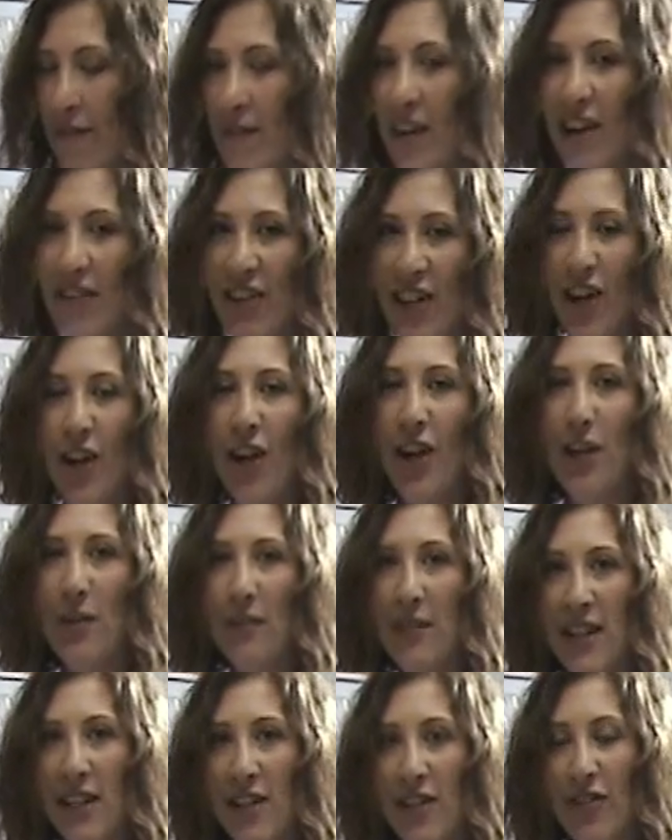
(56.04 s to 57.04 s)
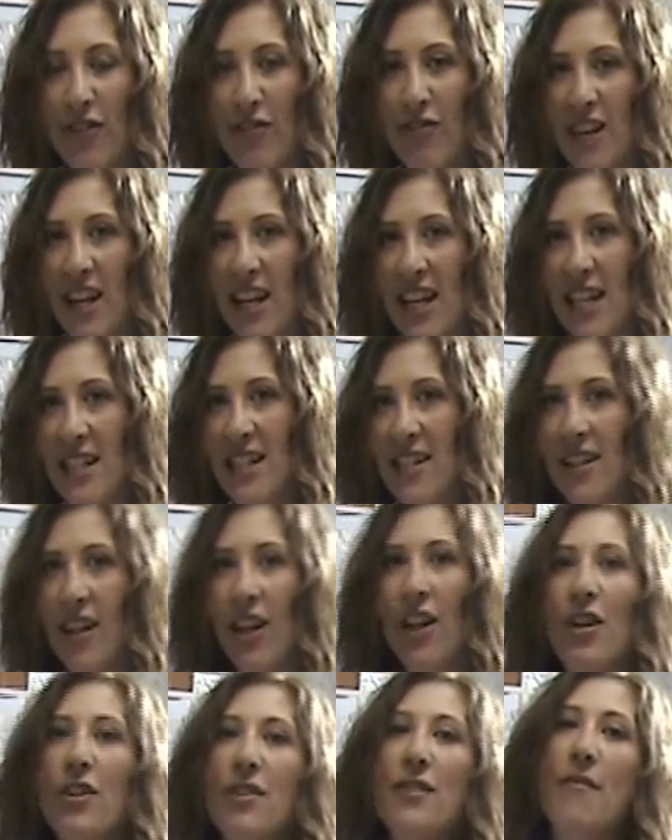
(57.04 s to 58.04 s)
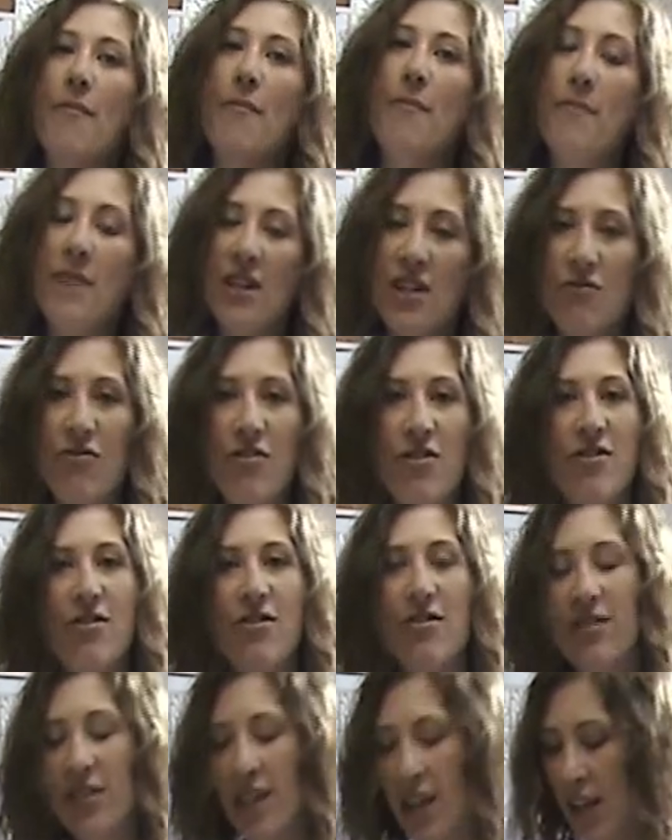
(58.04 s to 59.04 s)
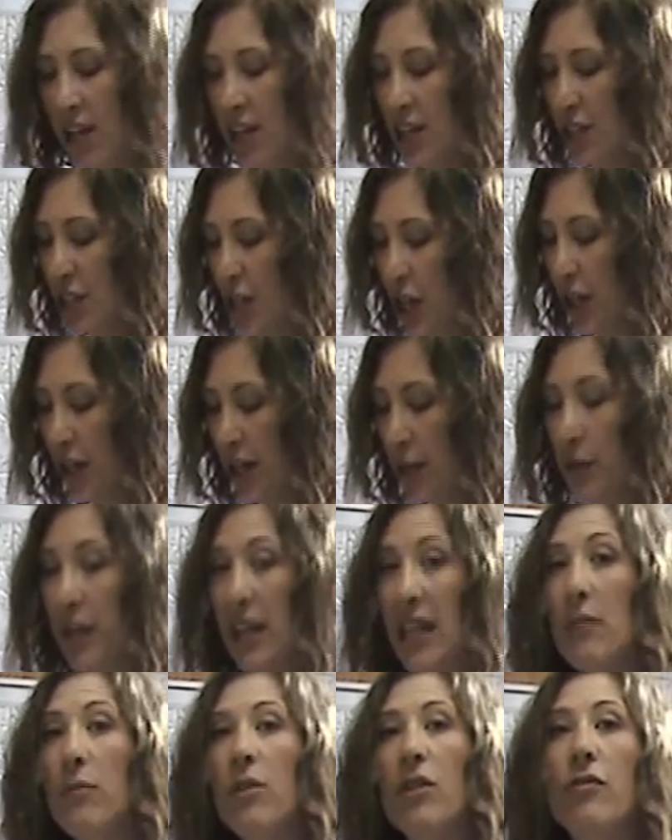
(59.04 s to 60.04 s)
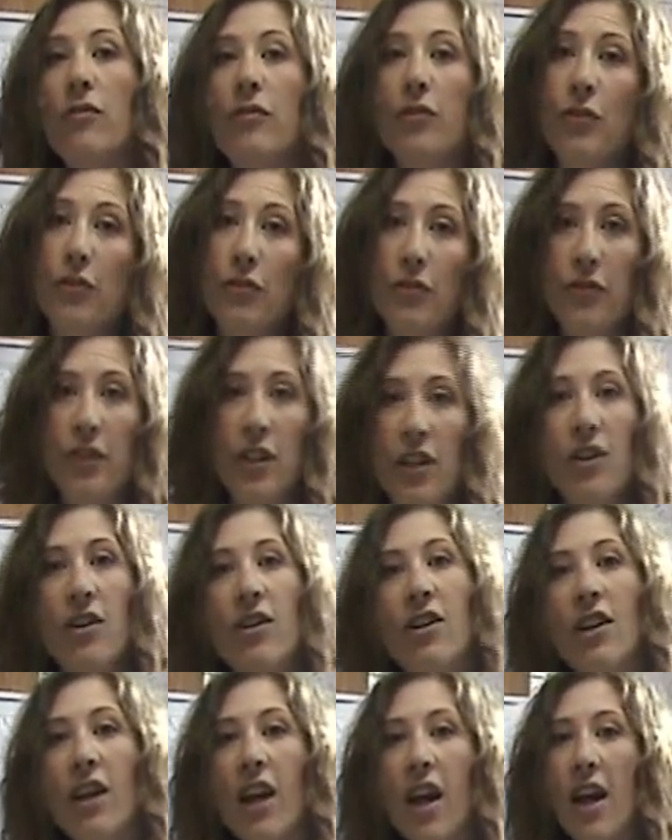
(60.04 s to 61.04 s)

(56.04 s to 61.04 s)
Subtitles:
Very high in omega-3s, loads of minerals. So they'll keep you full for longer.